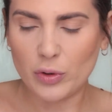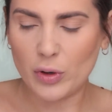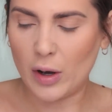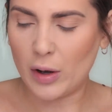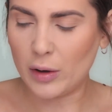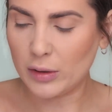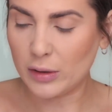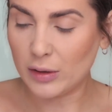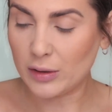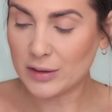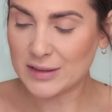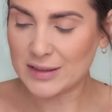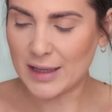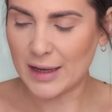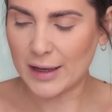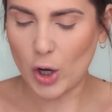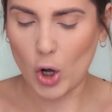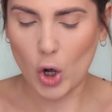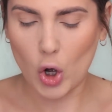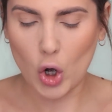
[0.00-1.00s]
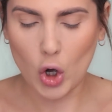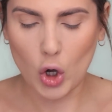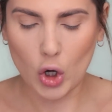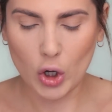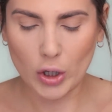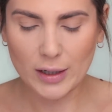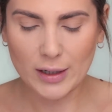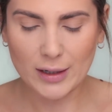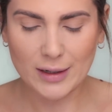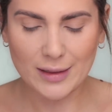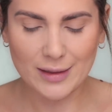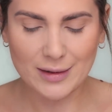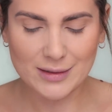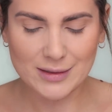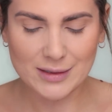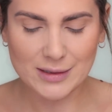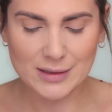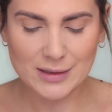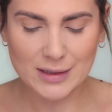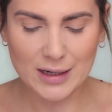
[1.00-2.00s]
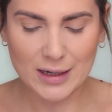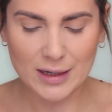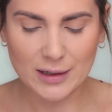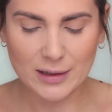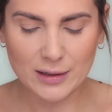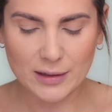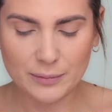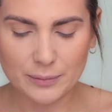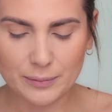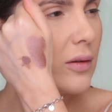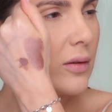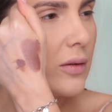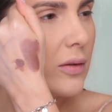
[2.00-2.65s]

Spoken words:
you how it looks like on the skin.